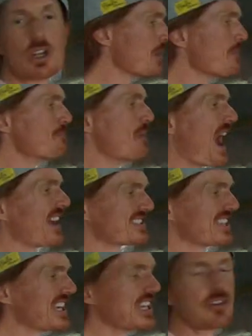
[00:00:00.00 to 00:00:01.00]

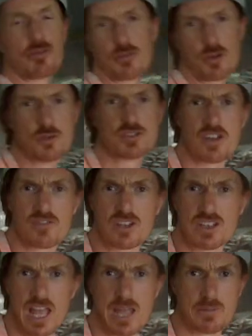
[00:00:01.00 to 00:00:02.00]
basking in the fruits of your
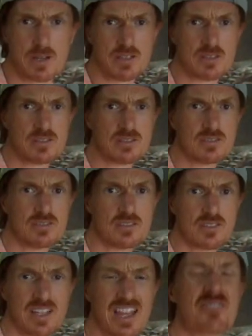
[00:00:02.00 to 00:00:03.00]
labor,
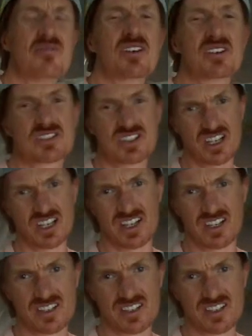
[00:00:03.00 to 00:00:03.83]
it feels good.